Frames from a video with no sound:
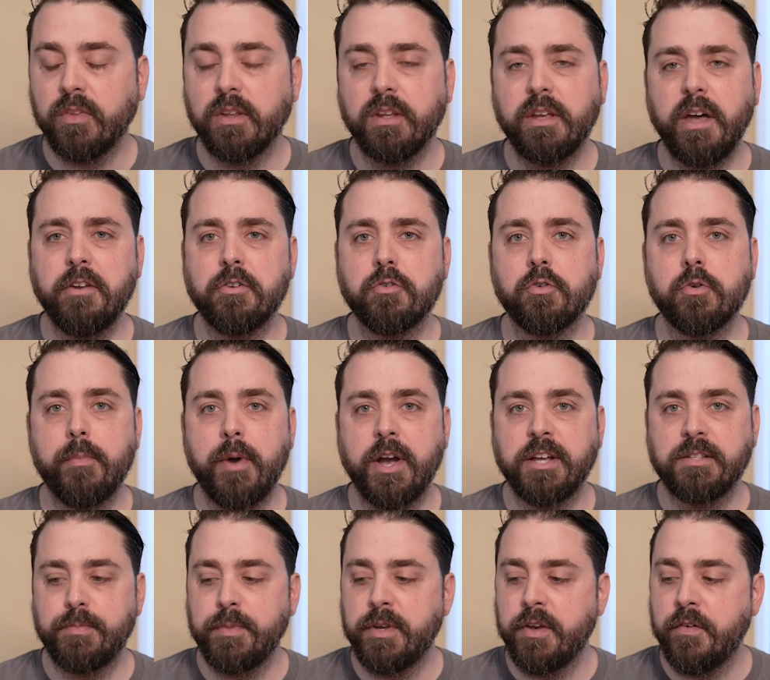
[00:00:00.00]
Kind of
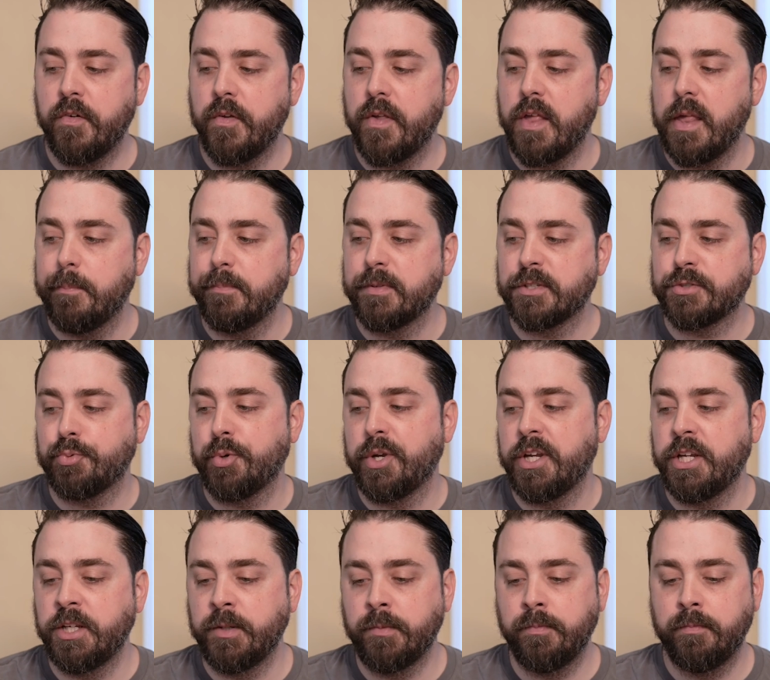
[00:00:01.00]
reminds me of an
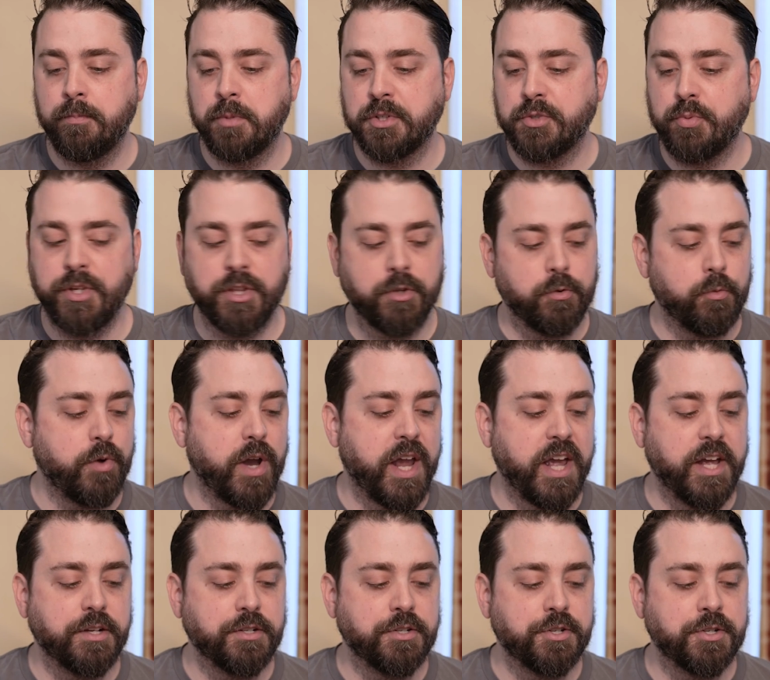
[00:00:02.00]
in-between between the
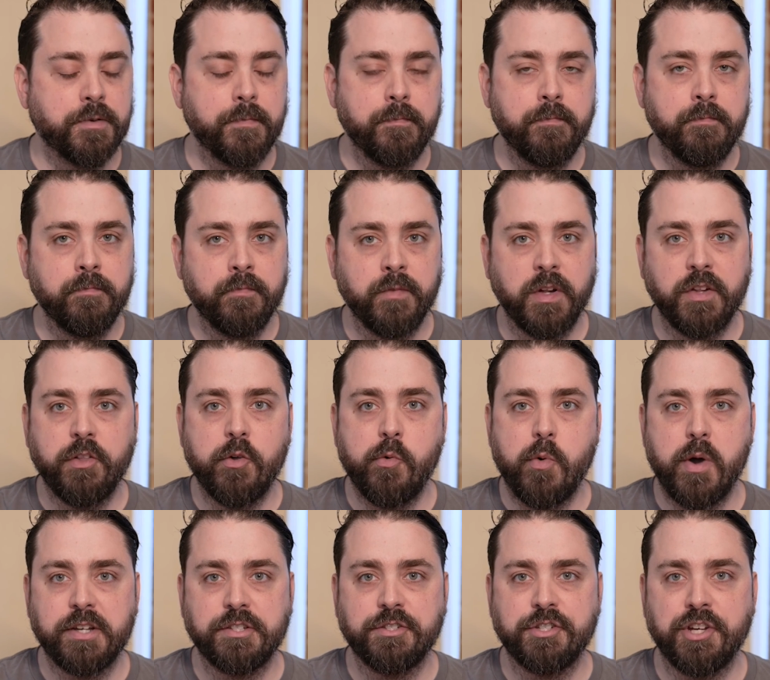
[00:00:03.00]
ranch and the
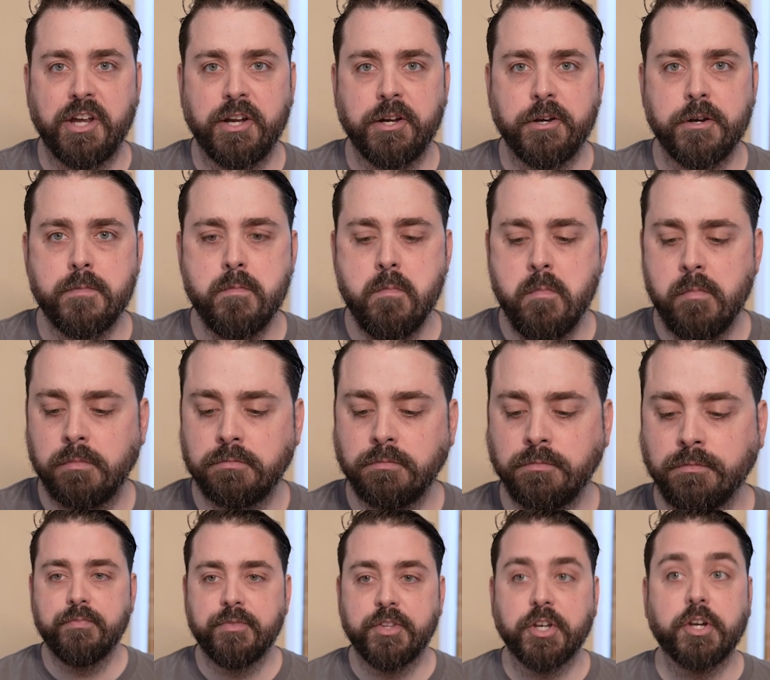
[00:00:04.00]
white cheddar.
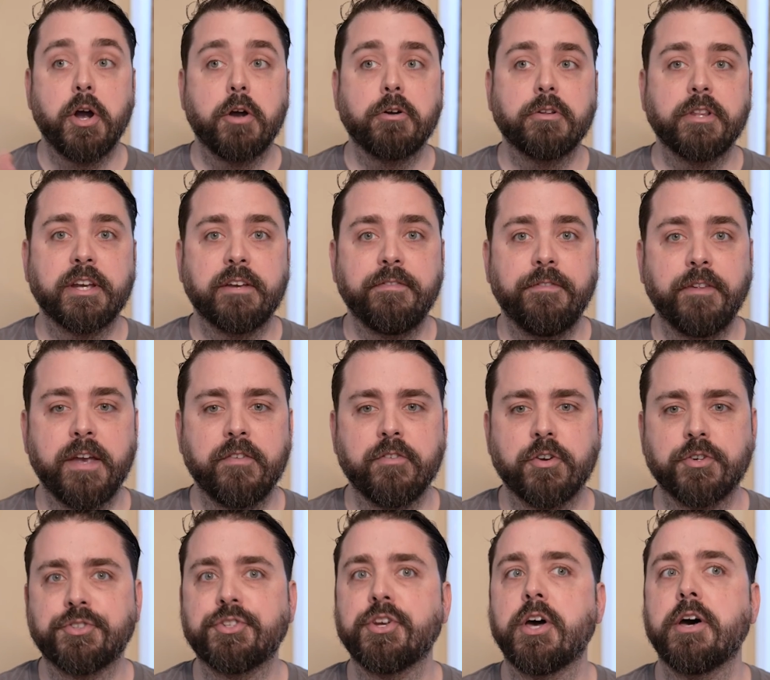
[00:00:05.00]
The garlic
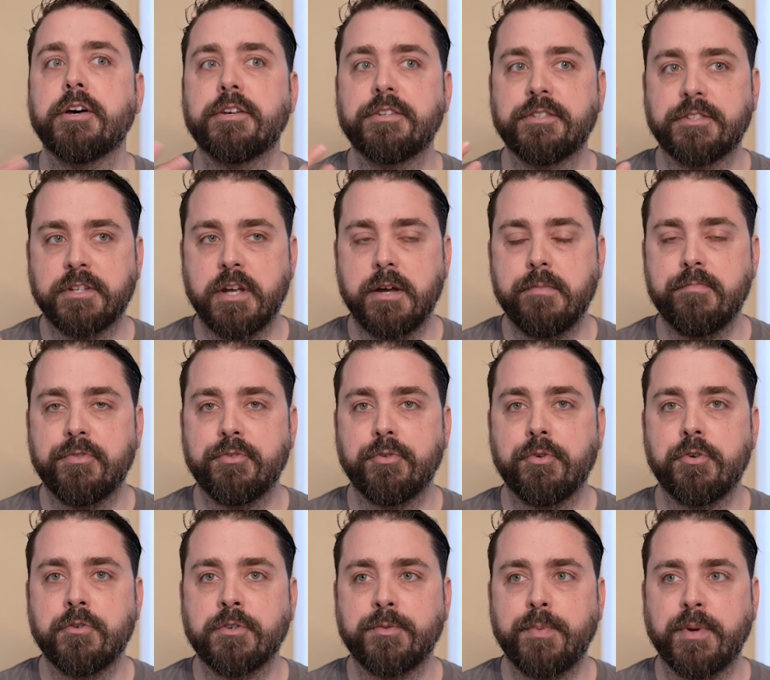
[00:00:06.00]
flavor does come
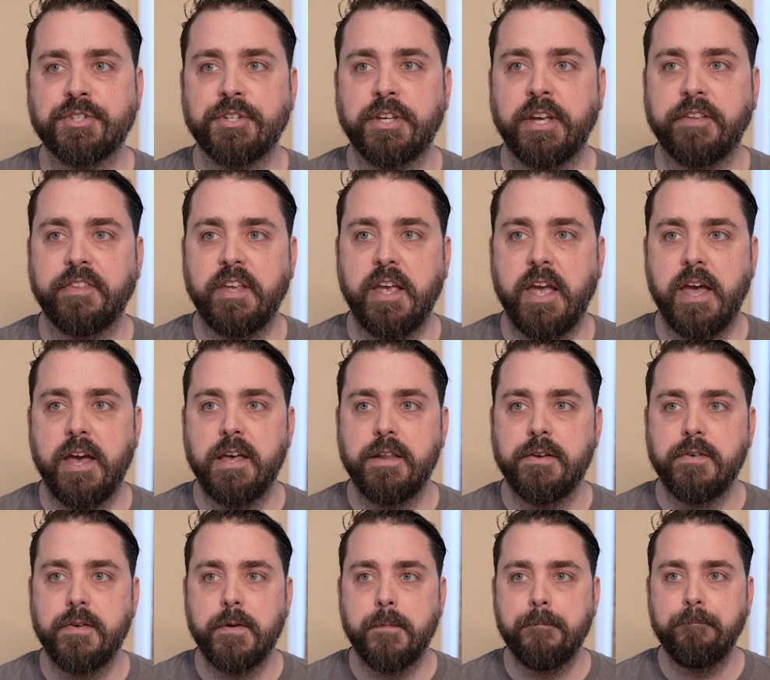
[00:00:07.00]
through, especially at the
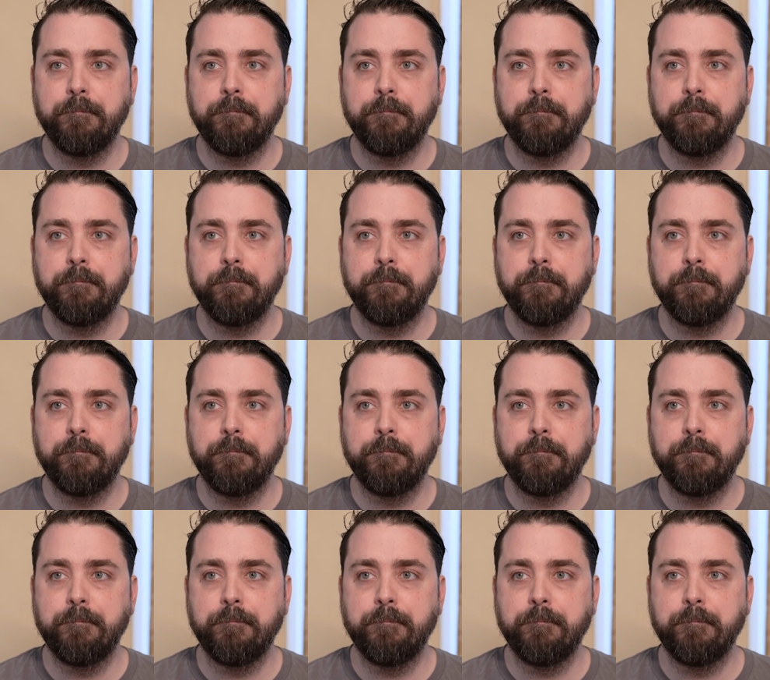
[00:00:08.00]
end.